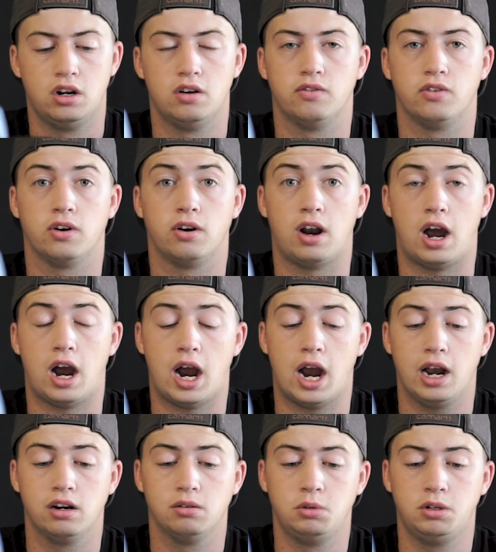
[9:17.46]
For
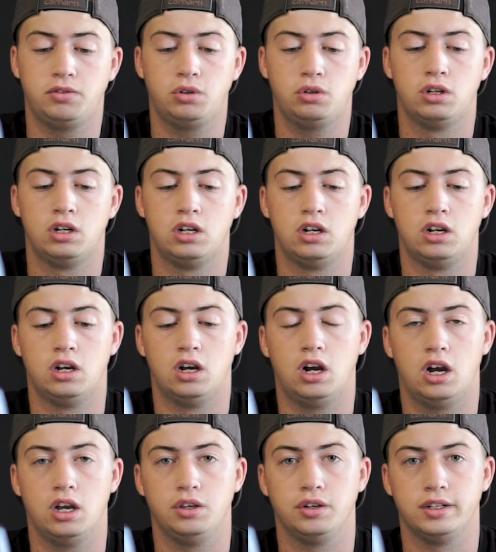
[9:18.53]
iron removal,
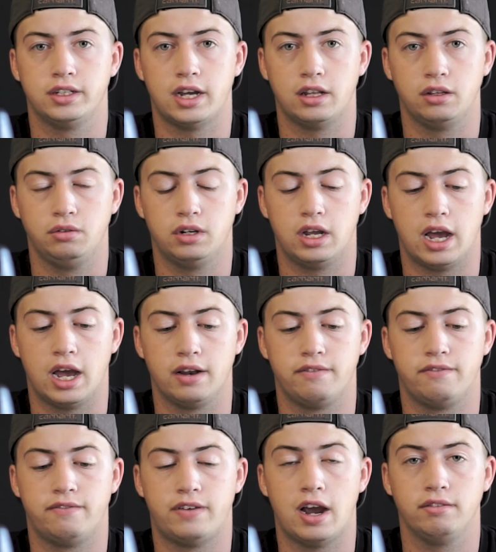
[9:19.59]
you can dilute at
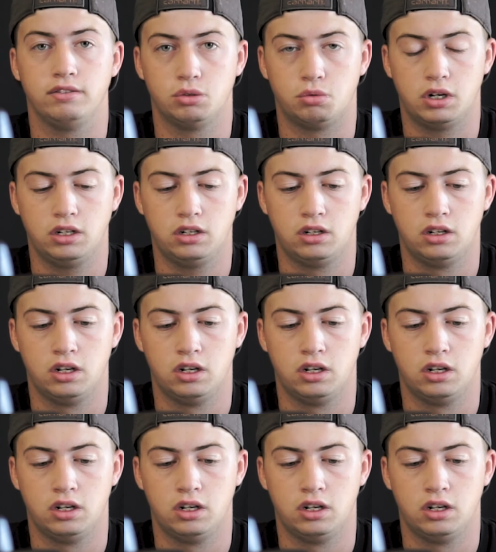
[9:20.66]
5:1.